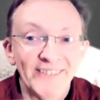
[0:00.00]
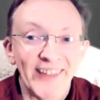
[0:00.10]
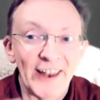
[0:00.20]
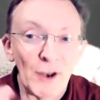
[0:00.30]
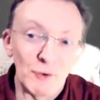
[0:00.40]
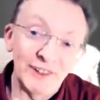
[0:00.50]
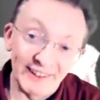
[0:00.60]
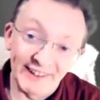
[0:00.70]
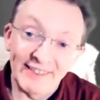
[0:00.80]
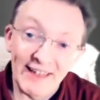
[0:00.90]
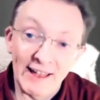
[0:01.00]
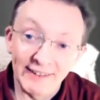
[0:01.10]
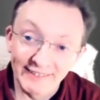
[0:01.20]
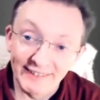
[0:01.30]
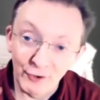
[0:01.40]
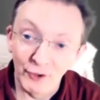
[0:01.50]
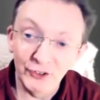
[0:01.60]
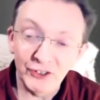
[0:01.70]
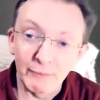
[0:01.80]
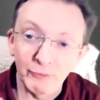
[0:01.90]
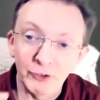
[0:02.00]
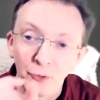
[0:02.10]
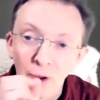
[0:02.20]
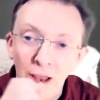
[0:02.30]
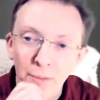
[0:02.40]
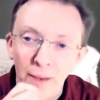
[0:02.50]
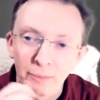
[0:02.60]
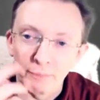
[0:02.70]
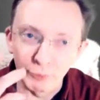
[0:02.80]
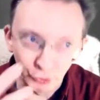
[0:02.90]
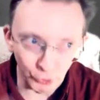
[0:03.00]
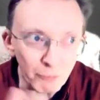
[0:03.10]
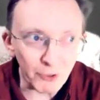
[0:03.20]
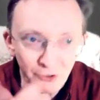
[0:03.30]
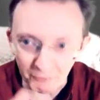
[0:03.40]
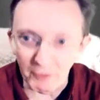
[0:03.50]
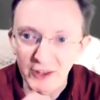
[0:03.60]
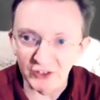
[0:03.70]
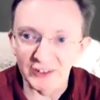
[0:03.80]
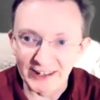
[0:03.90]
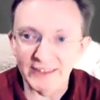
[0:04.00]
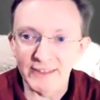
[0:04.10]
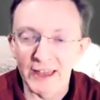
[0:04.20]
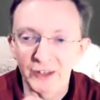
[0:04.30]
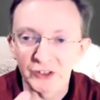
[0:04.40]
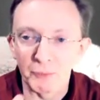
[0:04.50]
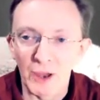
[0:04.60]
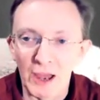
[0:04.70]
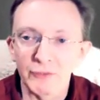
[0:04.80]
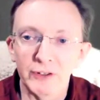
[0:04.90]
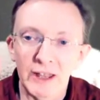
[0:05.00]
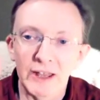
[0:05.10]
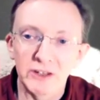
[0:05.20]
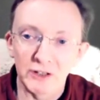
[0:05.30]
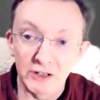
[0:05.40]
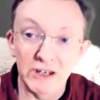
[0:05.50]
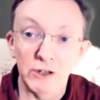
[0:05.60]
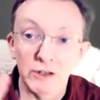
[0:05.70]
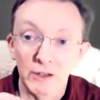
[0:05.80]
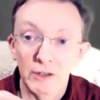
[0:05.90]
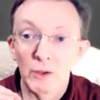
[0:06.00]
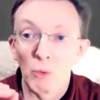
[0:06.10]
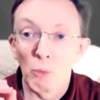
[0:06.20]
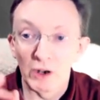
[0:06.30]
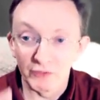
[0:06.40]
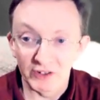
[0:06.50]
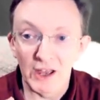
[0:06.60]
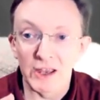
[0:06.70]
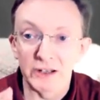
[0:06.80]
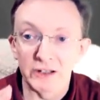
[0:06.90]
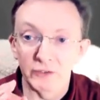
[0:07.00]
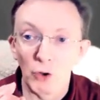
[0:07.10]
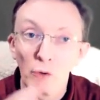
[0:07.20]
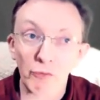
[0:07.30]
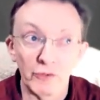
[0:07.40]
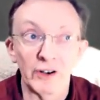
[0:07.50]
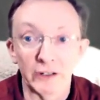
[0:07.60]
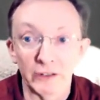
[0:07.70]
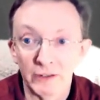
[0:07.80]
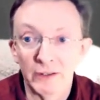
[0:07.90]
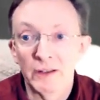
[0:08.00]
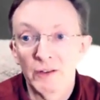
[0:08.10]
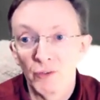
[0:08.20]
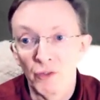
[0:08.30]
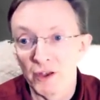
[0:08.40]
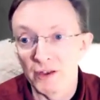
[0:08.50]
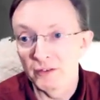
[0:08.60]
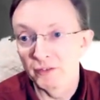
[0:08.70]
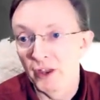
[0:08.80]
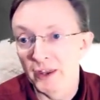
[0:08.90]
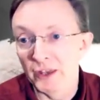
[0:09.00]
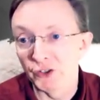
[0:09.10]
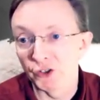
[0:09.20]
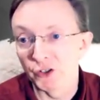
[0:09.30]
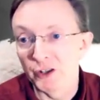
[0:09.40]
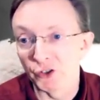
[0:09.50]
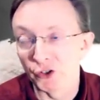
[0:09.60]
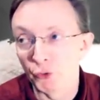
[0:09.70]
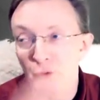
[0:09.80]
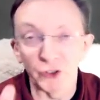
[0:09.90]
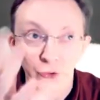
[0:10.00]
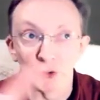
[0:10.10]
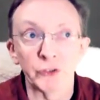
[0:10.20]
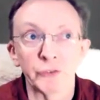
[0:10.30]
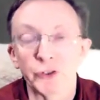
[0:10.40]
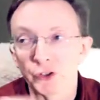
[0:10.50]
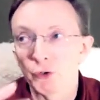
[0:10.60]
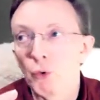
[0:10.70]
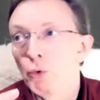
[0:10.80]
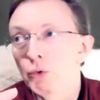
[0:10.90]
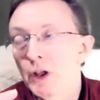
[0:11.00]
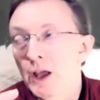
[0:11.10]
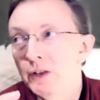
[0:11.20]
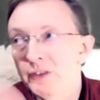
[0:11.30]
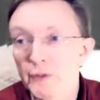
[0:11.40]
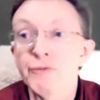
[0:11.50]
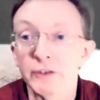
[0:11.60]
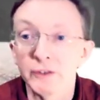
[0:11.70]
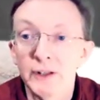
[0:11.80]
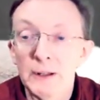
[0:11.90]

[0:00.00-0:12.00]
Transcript: And I really like that concept. So I presume it's like that. It's about having that unique, one-of-a-kind offering that is so exclusive and so different